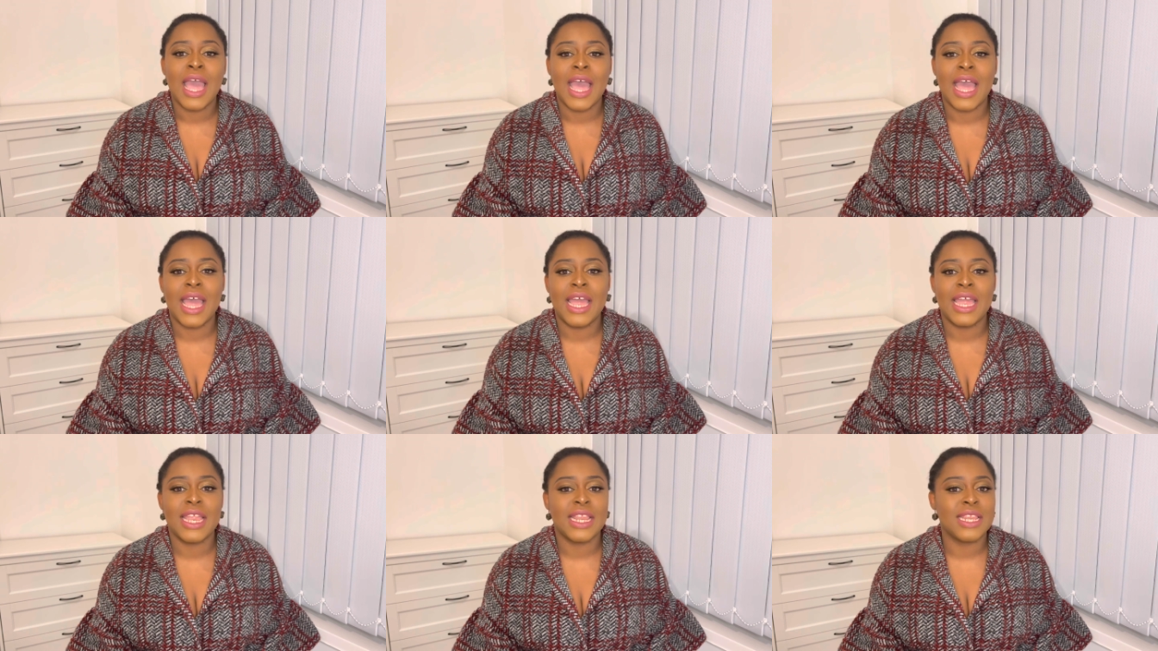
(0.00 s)

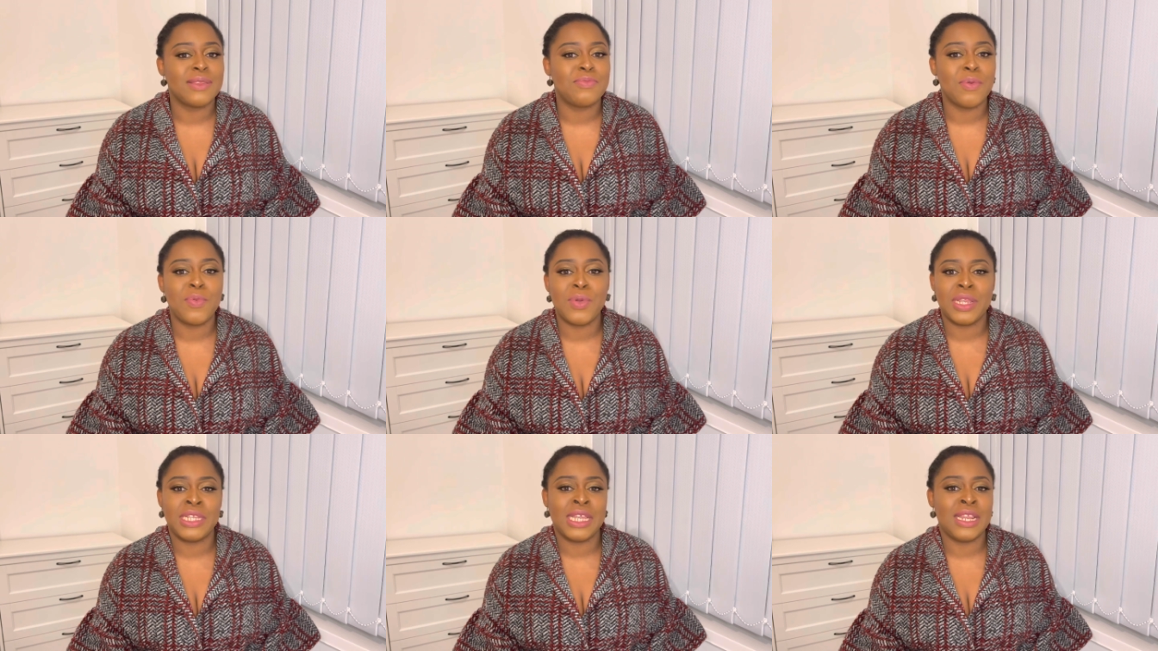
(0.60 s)
and people
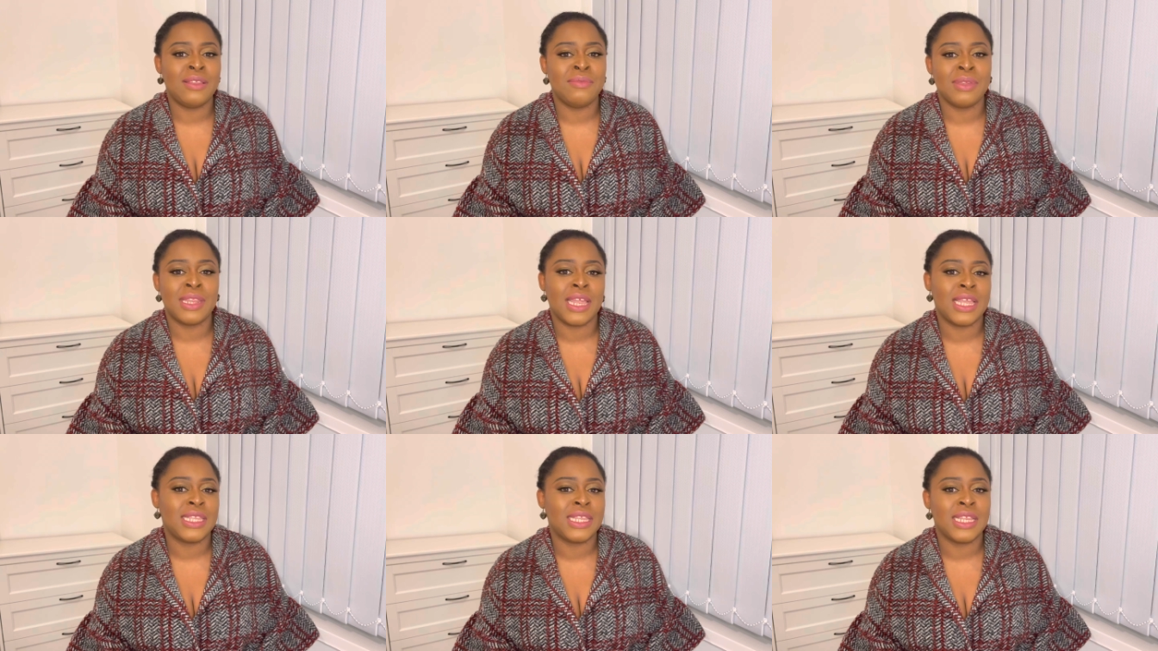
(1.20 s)
were telling me
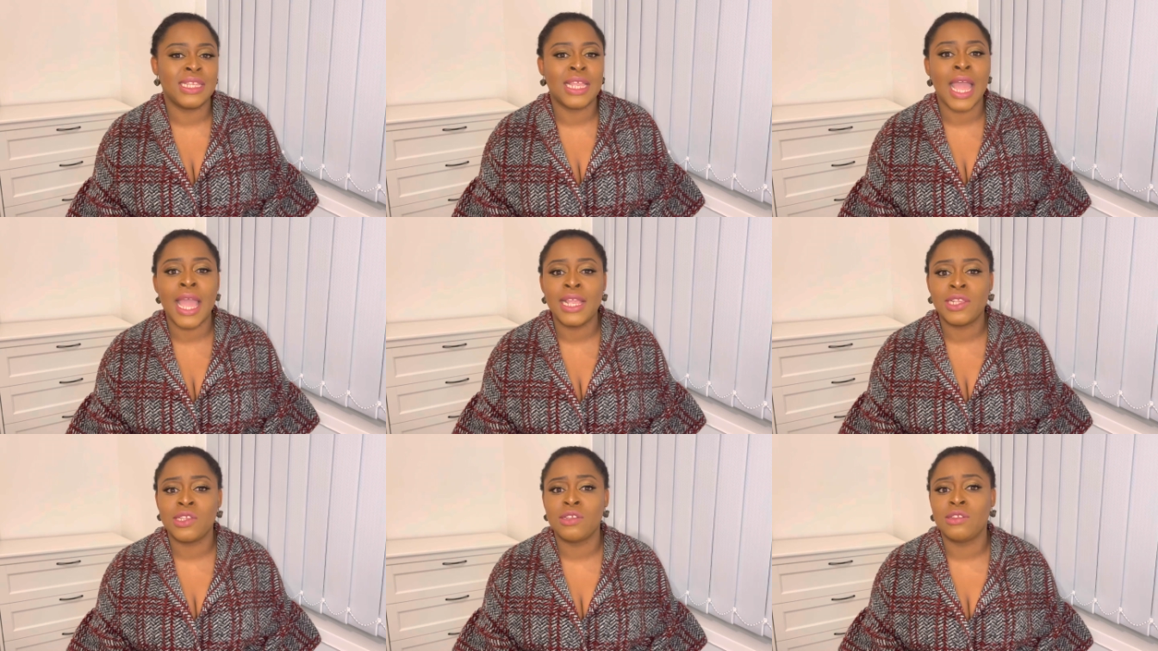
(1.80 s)
that he's
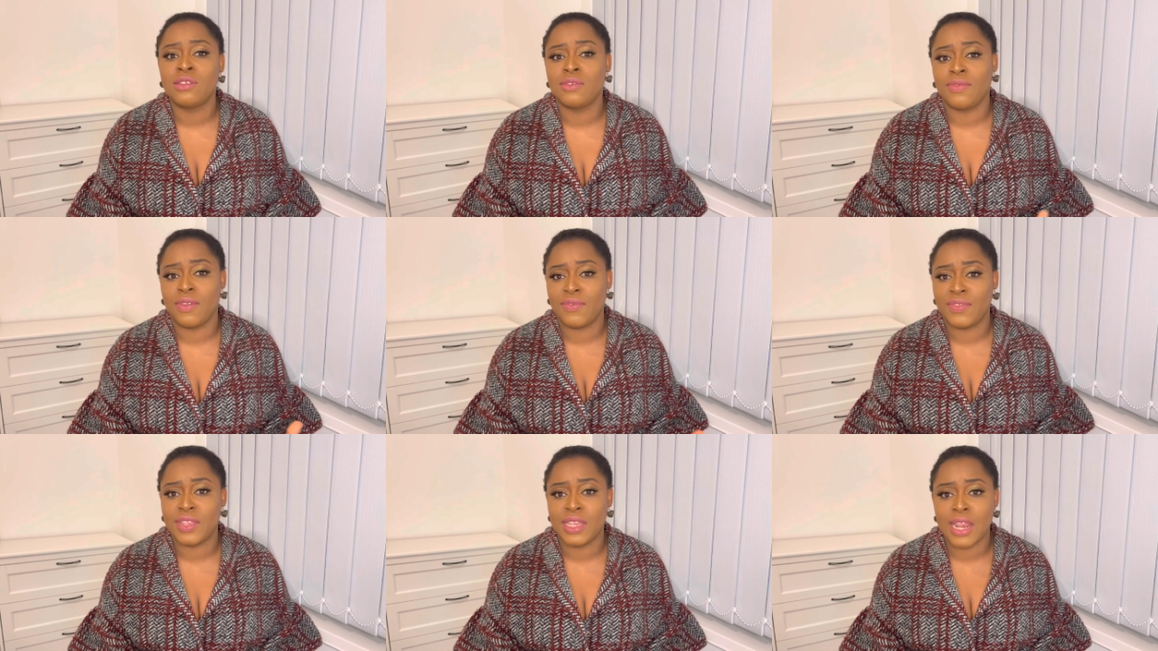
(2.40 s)
entitled to
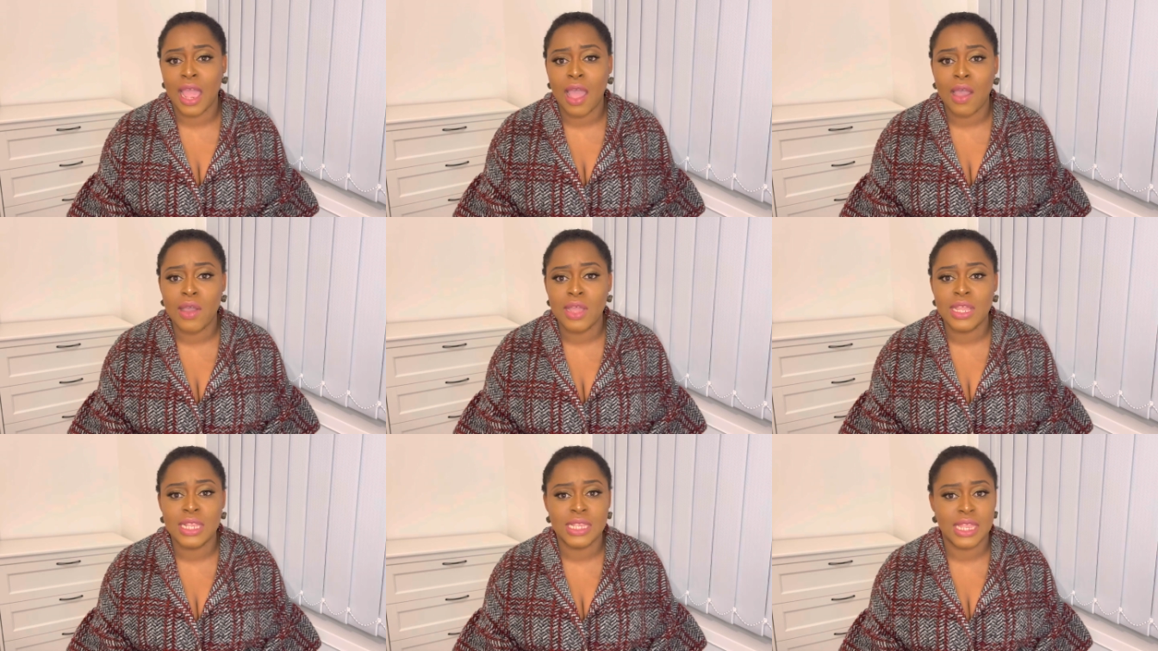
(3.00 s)
15
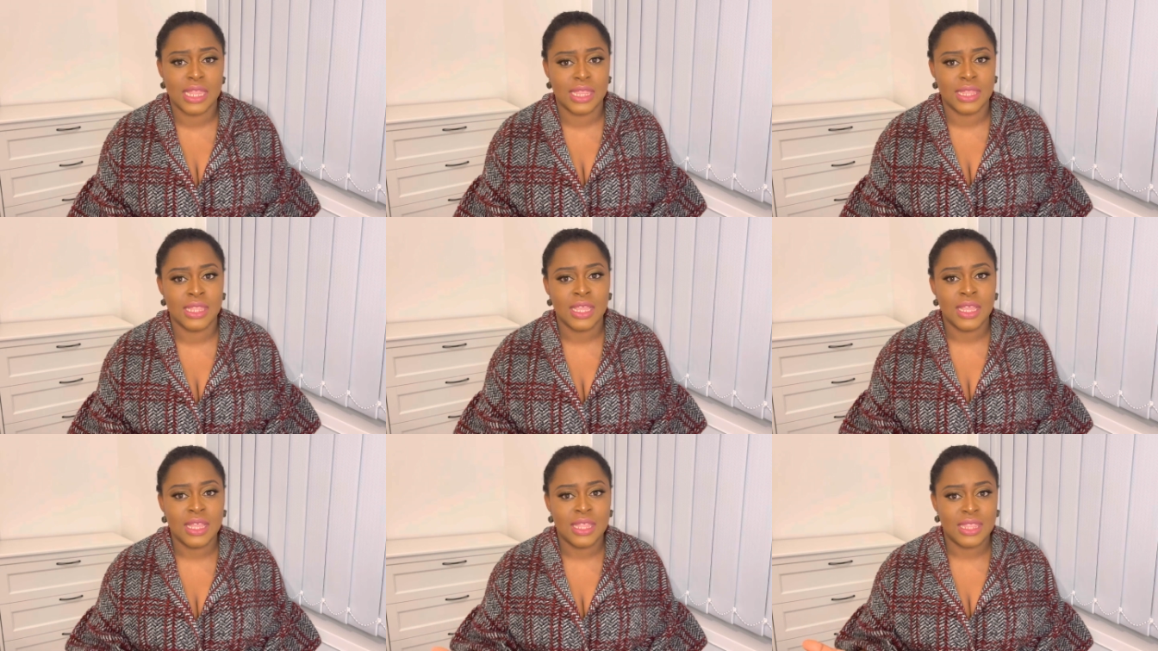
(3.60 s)
hours and
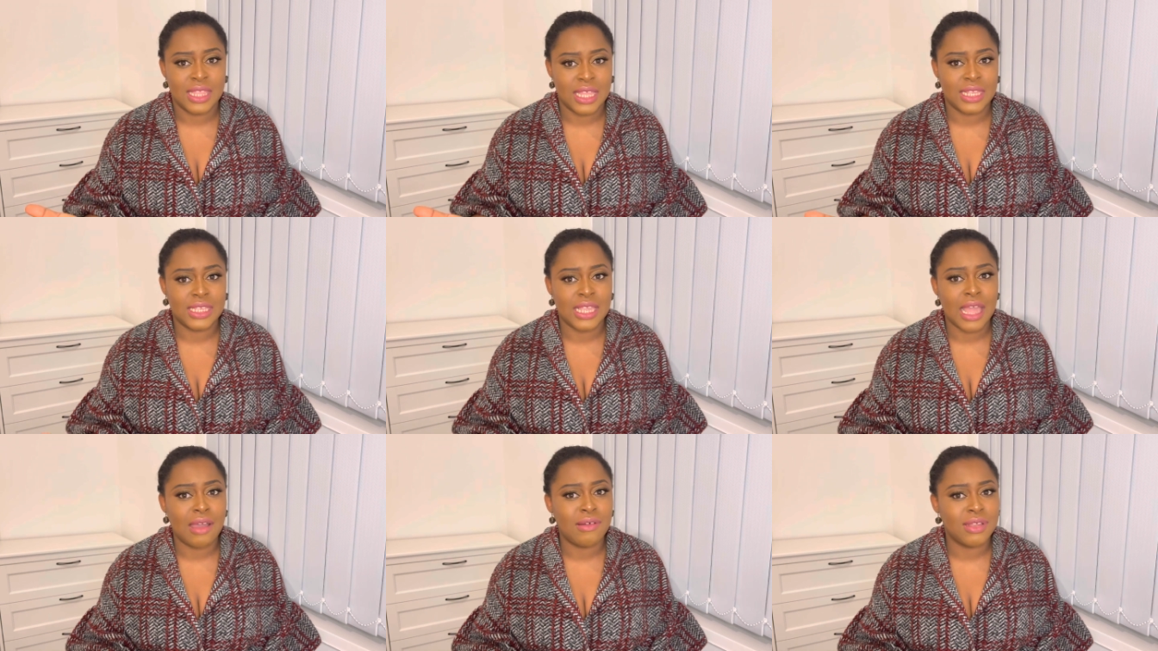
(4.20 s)

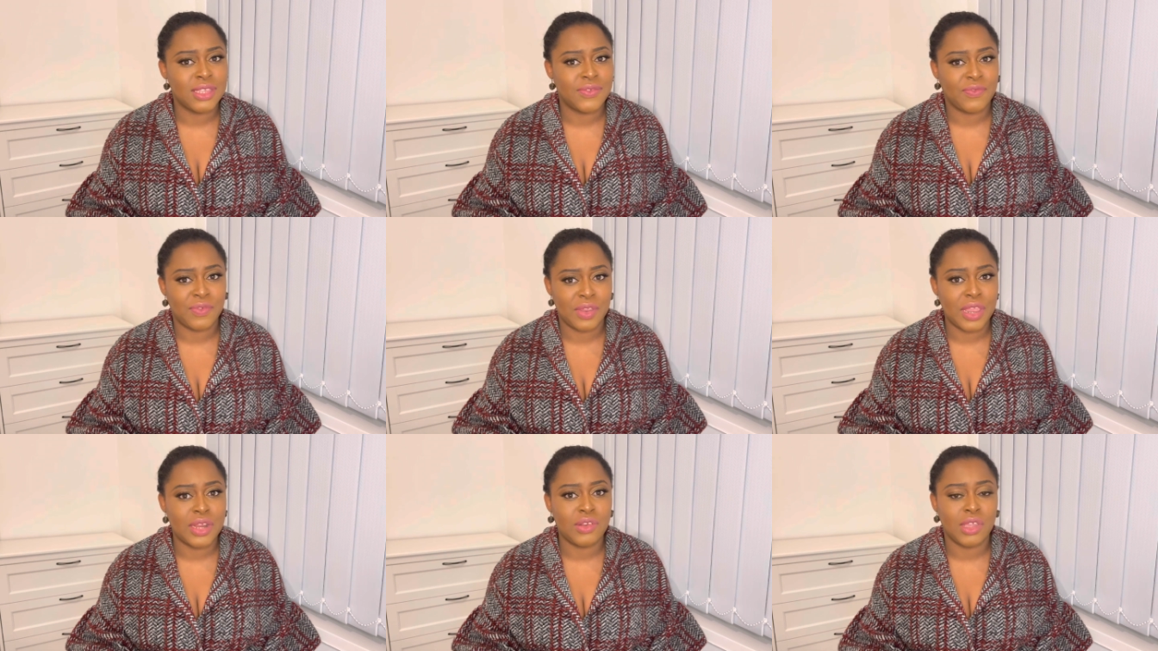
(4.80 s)
30 hours
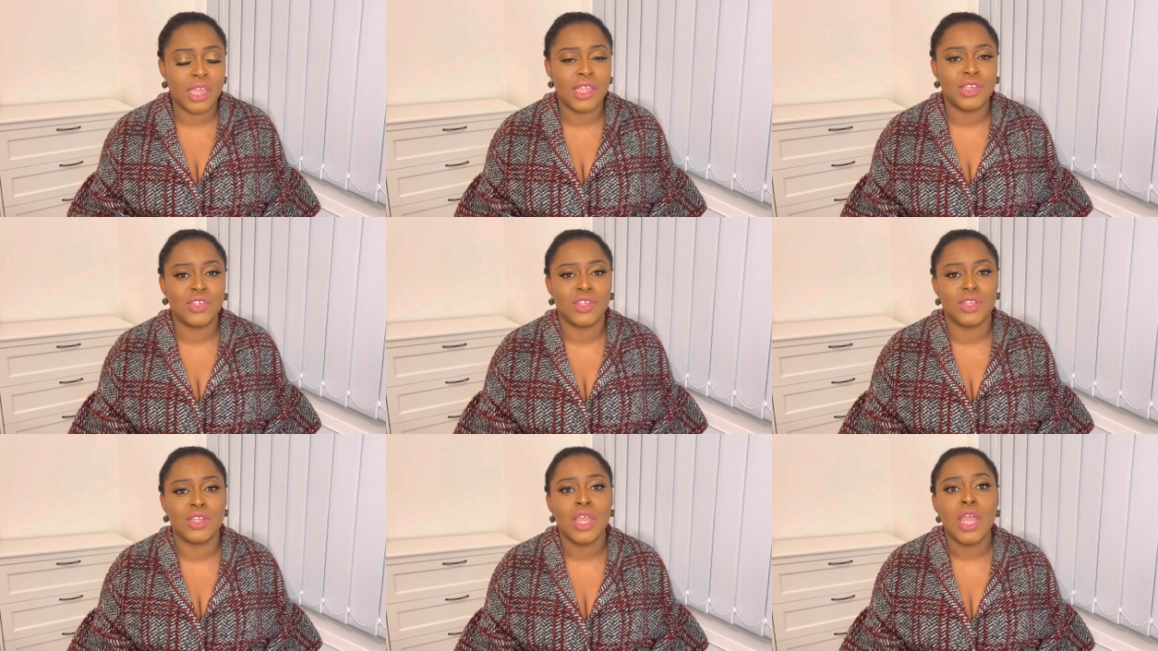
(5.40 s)
free
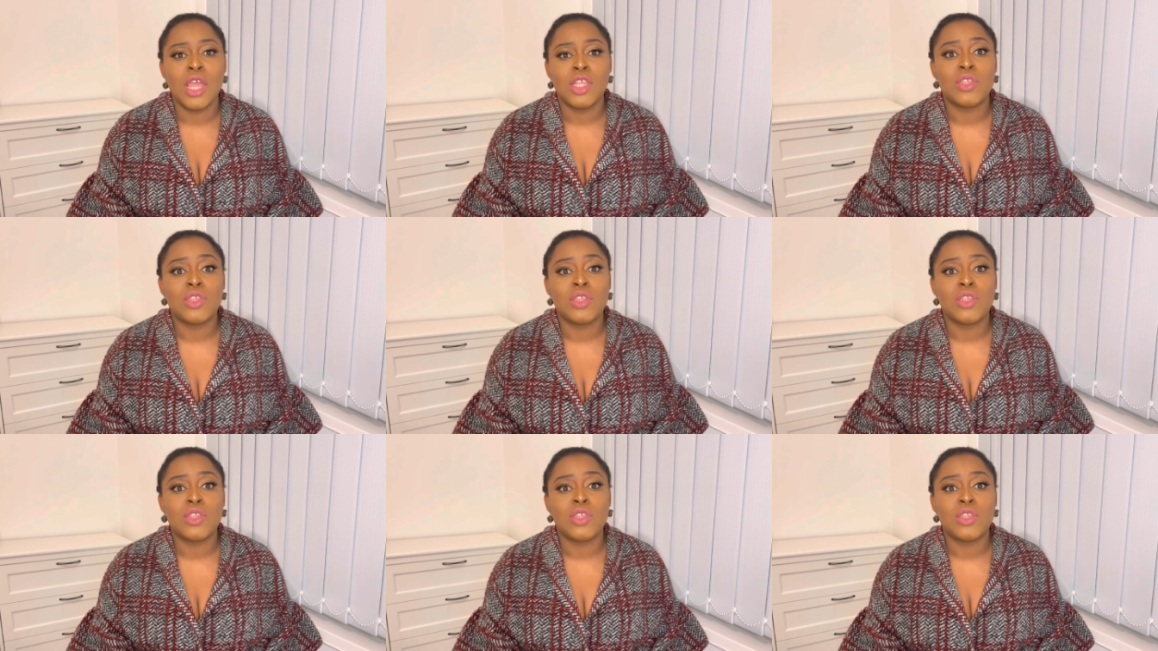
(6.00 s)
education.